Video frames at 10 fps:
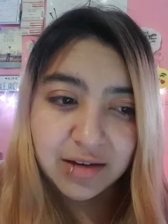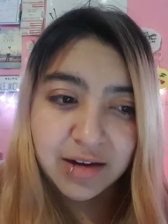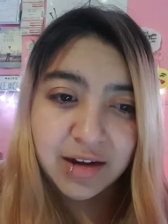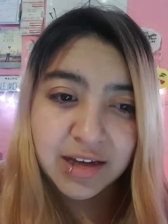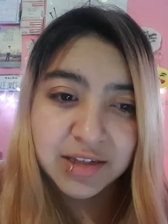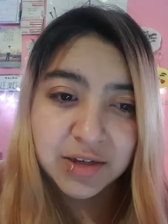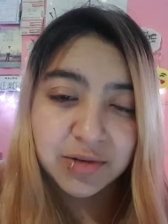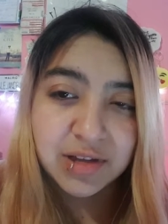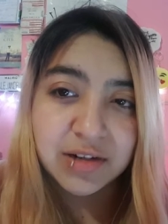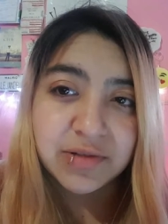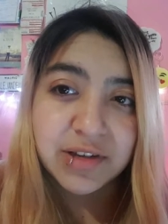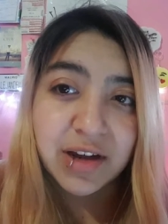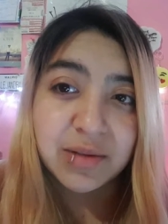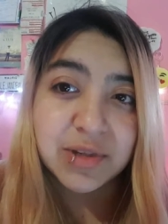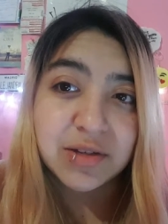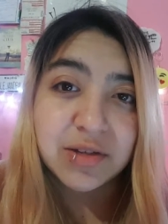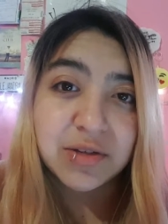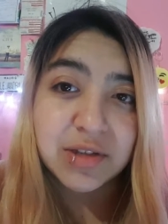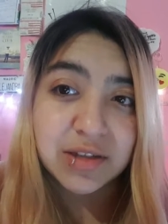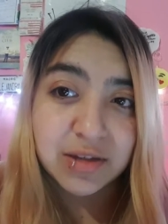I asked you a lot of times and
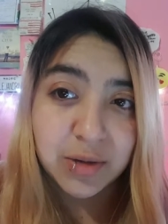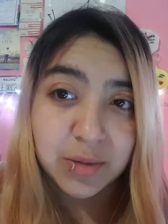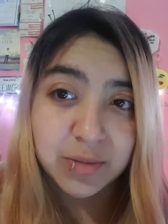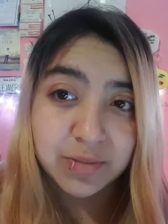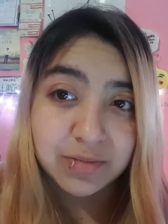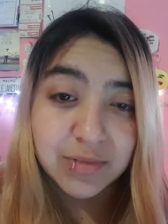you said no.